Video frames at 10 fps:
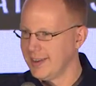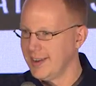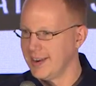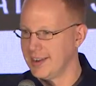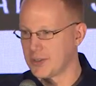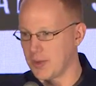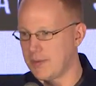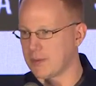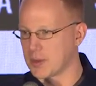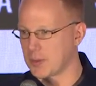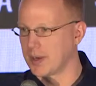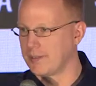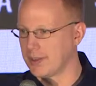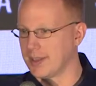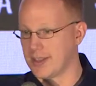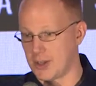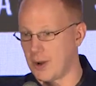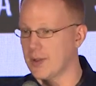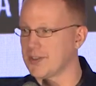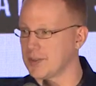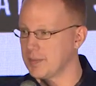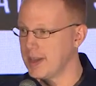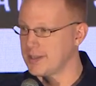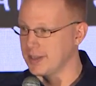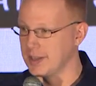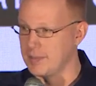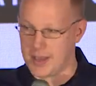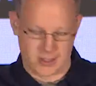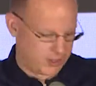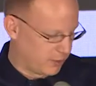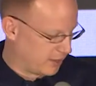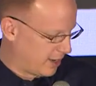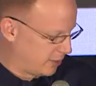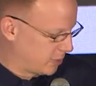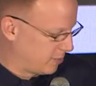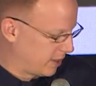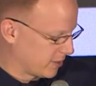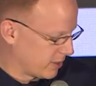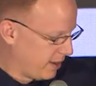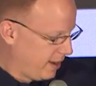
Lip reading: And I said, well, I'm from Springfield. And they said, oh, that's amazing what that group does.